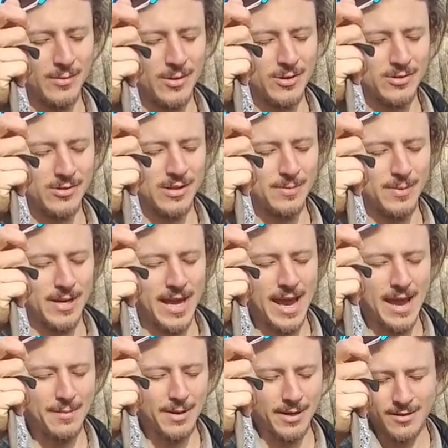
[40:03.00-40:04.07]
when you sleep in a
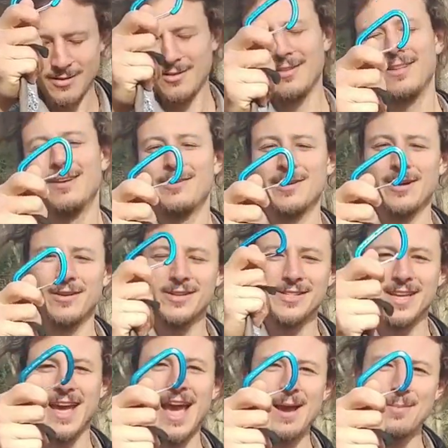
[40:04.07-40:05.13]
hammock. There we go. This
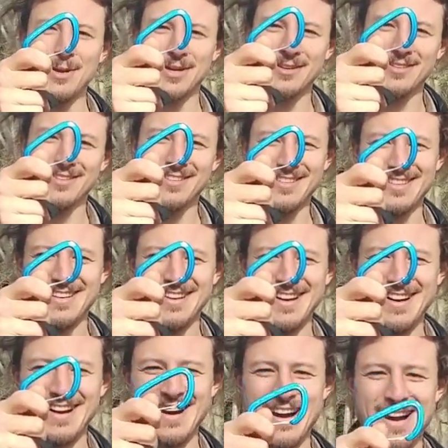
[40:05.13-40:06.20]
is a hammock
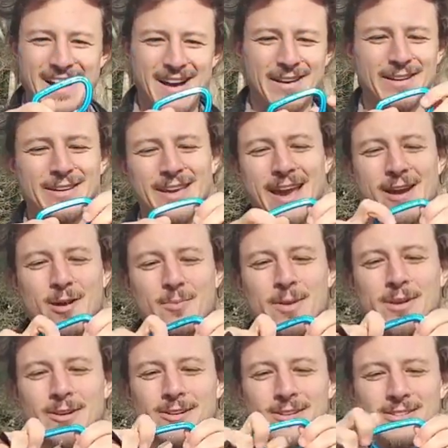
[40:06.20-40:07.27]

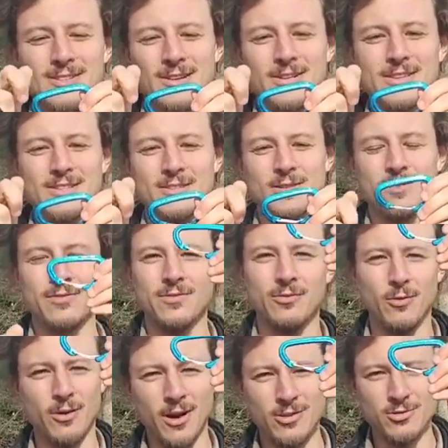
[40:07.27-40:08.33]
carabiner. So this is good for
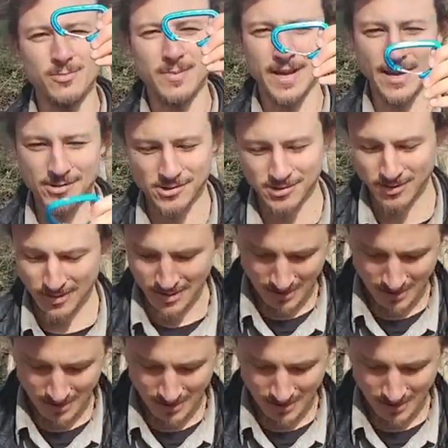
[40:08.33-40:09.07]
400 pounds.